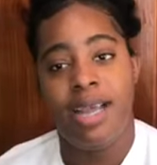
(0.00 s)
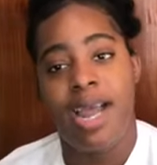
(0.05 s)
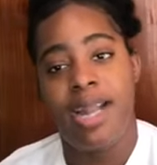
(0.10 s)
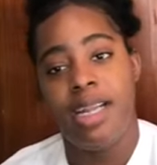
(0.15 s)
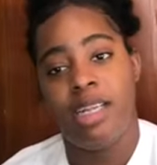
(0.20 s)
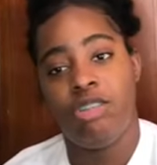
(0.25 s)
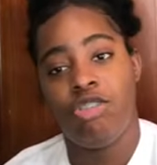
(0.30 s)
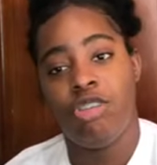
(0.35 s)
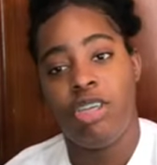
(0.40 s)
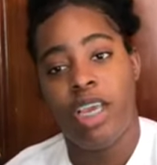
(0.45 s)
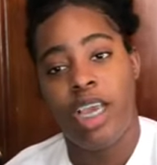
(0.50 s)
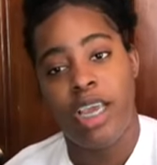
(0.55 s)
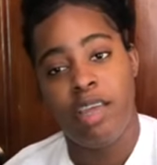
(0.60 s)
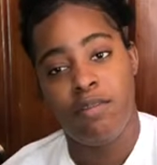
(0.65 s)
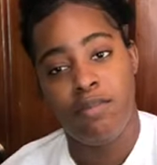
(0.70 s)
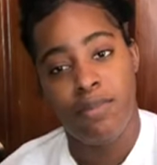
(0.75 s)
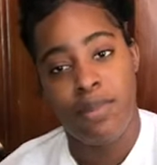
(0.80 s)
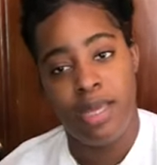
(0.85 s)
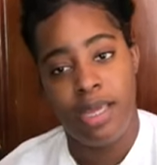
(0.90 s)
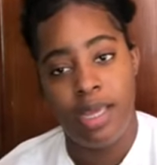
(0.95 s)
and then she
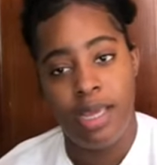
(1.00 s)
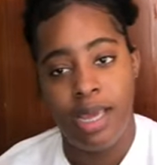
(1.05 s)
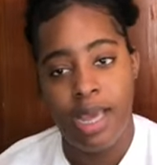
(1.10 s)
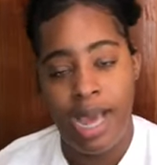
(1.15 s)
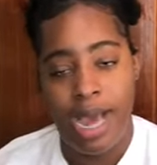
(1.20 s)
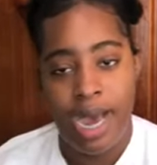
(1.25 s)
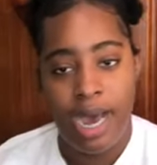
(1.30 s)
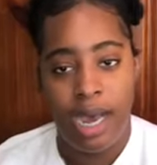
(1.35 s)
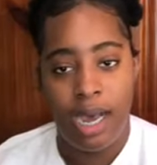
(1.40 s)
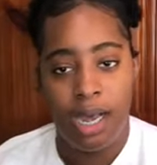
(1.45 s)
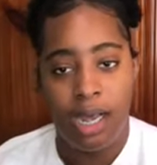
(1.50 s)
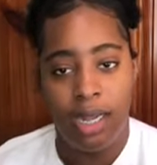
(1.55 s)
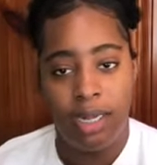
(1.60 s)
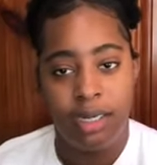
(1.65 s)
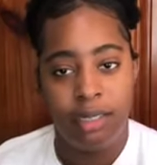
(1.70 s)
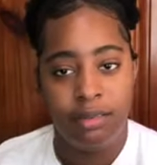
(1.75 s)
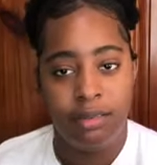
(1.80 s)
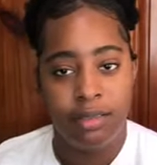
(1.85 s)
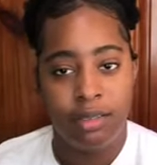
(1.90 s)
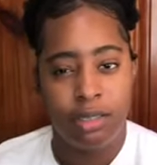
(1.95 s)
gave me
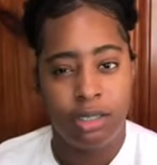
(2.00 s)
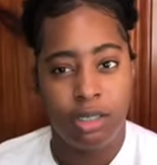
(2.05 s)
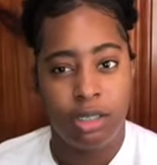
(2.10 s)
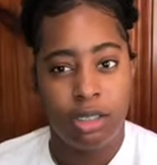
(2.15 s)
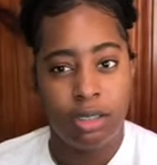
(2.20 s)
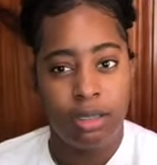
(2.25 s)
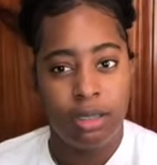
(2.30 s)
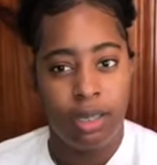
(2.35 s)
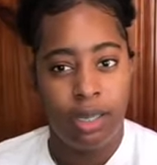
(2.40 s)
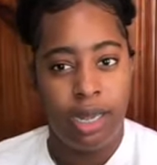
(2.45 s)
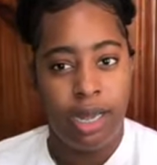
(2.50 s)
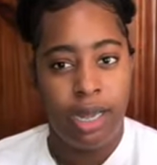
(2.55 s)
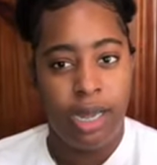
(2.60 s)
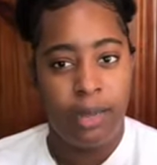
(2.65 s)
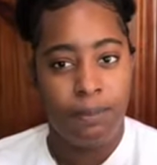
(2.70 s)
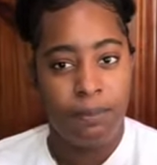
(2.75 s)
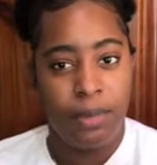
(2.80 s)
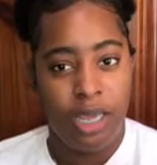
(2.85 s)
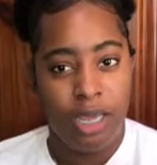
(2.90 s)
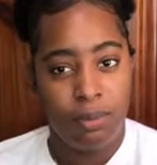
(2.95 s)
a
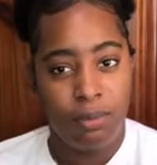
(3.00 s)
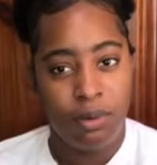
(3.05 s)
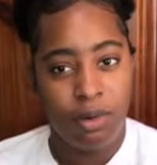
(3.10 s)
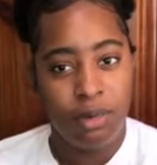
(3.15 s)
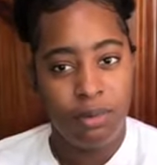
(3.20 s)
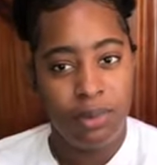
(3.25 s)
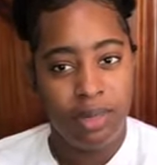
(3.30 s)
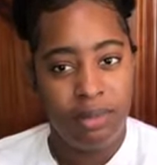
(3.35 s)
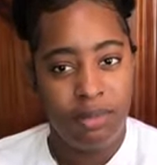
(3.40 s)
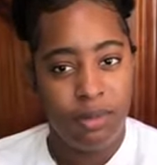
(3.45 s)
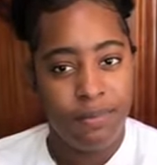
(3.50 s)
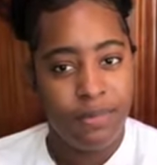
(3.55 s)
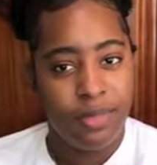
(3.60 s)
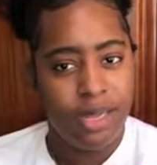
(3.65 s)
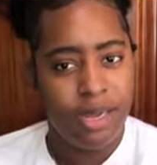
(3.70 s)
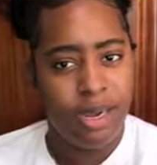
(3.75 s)
paper with something